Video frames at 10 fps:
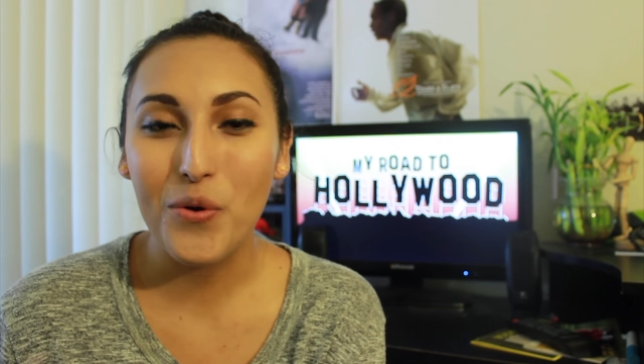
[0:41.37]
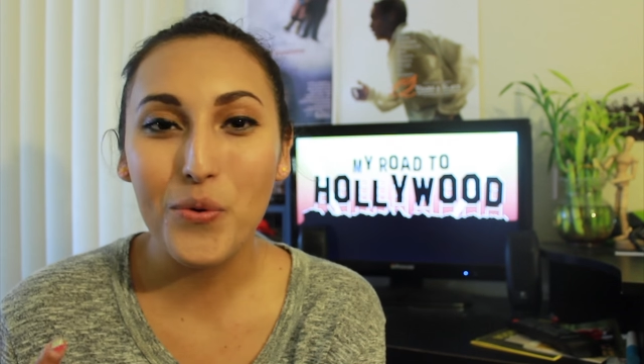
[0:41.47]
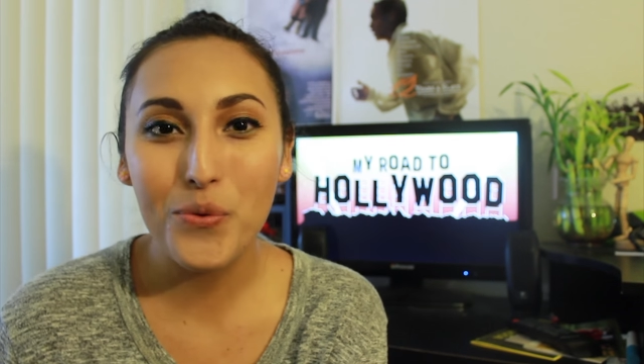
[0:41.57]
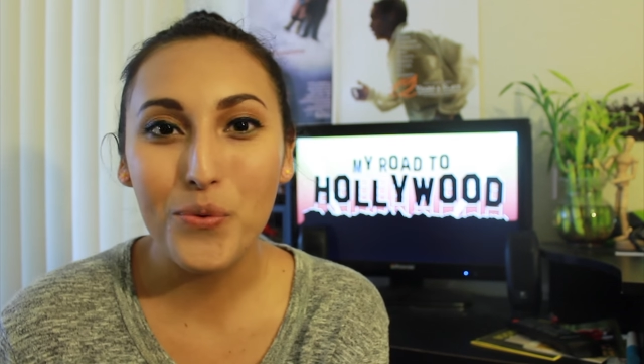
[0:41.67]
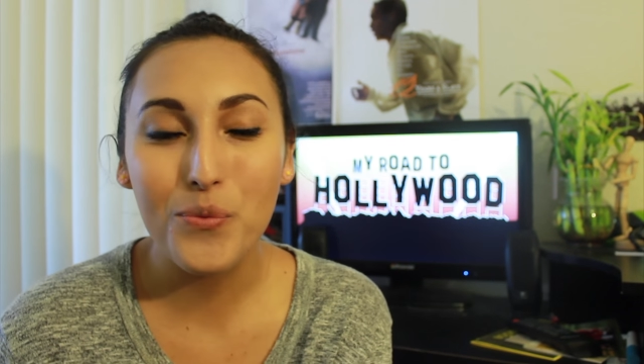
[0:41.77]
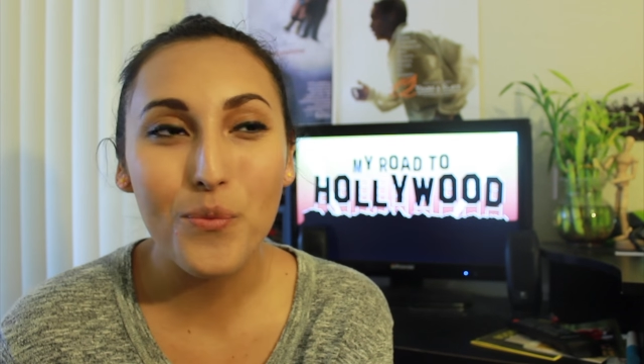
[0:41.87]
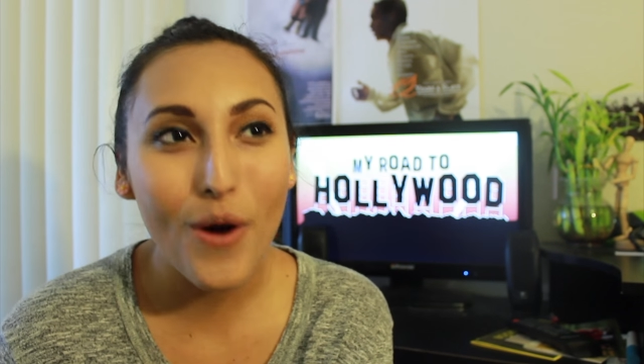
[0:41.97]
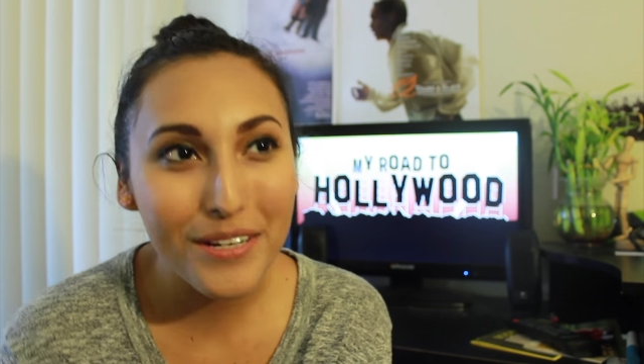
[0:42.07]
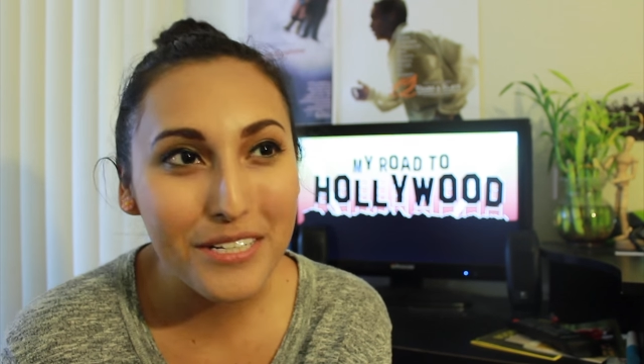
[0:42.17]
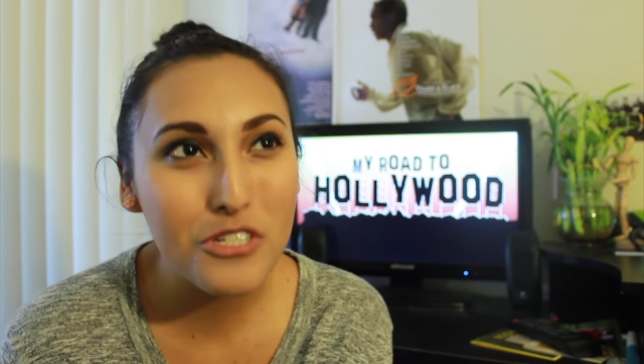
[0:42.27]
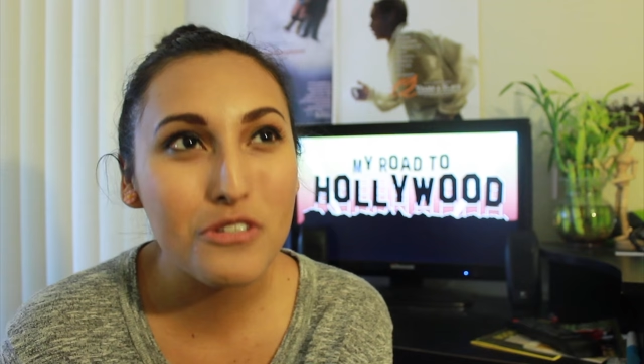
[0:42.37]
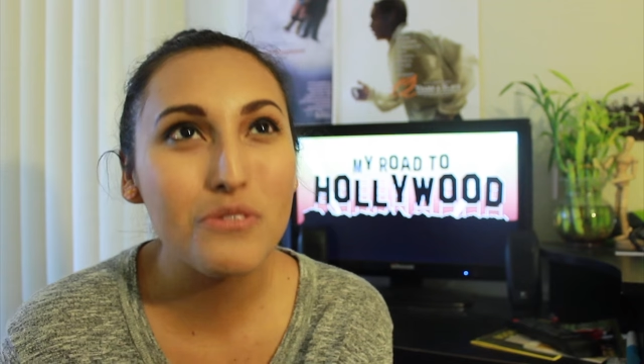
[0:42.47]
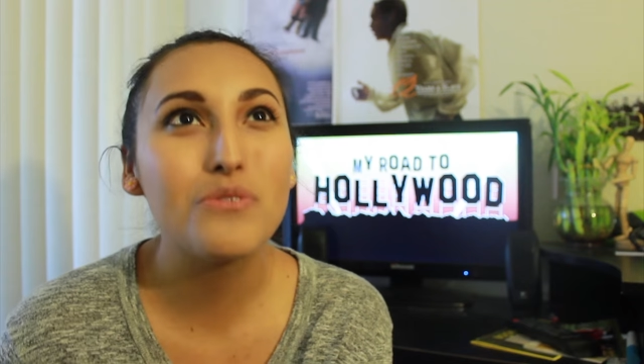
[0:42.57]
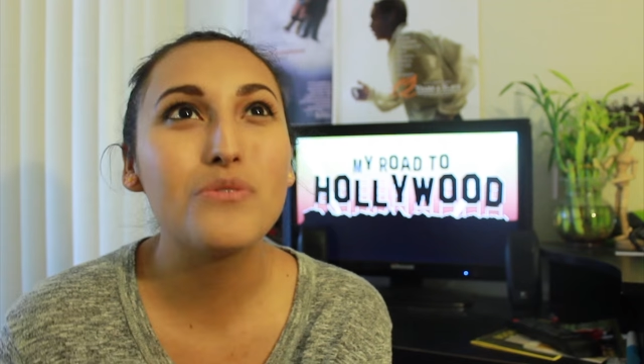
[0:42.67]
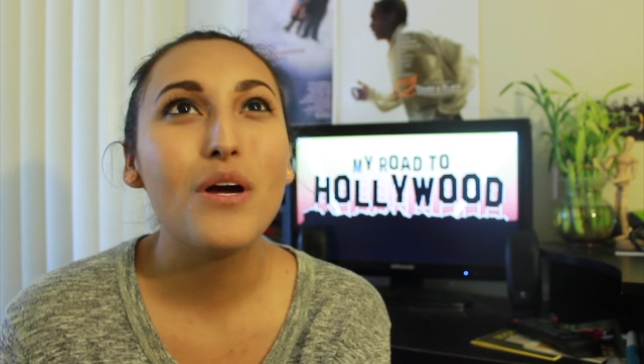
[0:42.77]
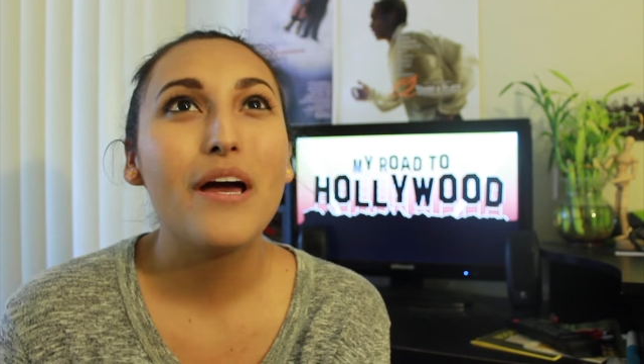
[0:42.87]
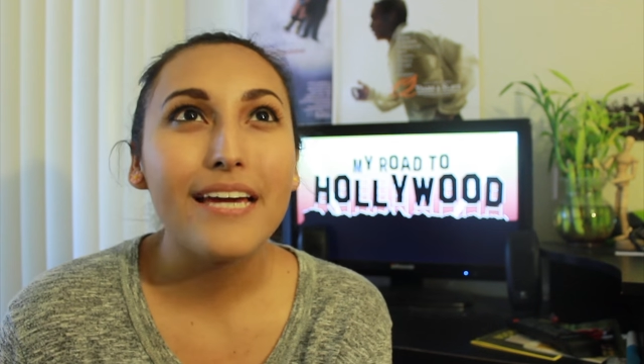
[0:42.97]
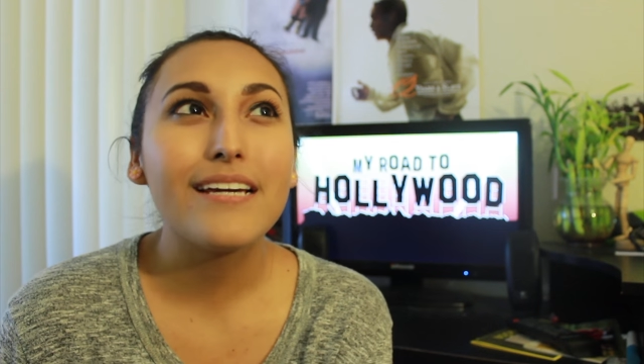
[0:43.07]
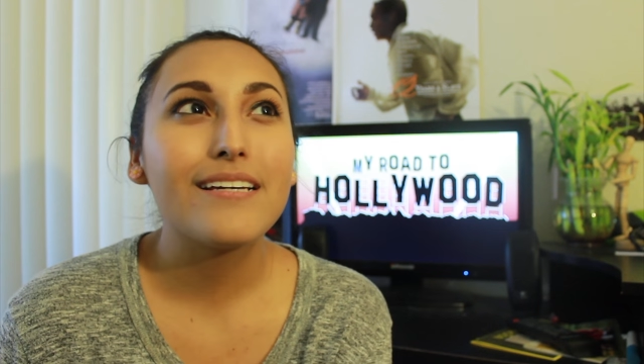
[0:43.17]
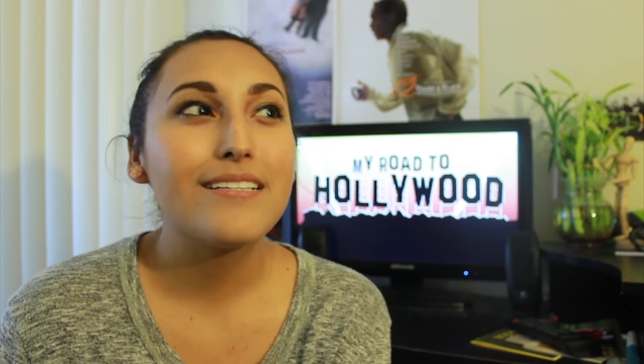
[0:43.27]
who wanted to
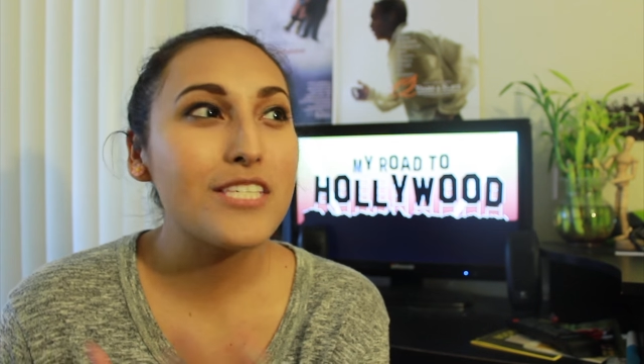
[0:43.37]
make